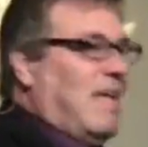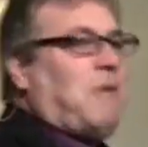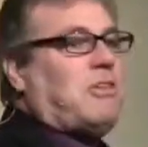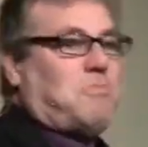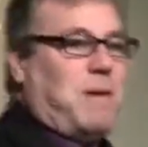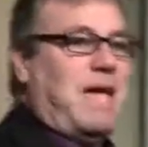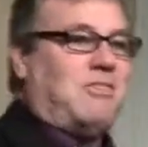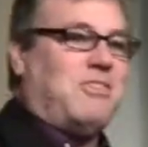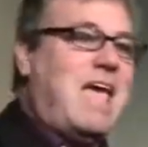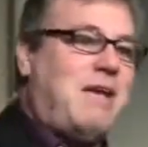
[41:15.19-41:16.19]
That was his
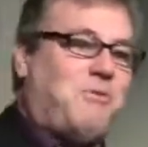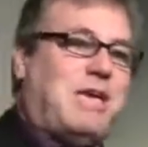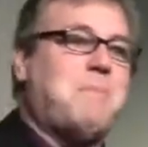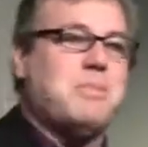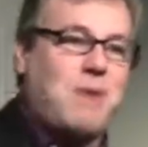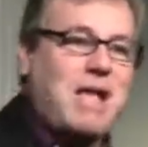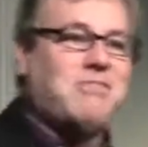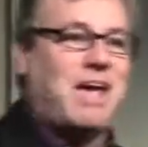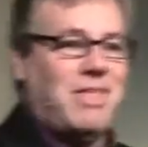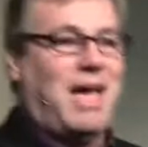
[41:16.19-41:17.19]
pet snake for keeping the
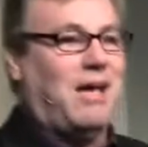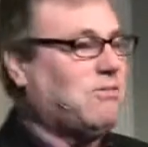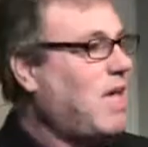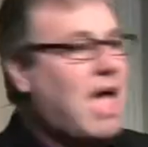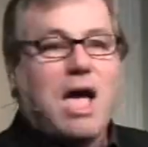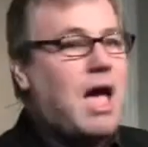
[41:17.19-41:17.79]
rats out of the house.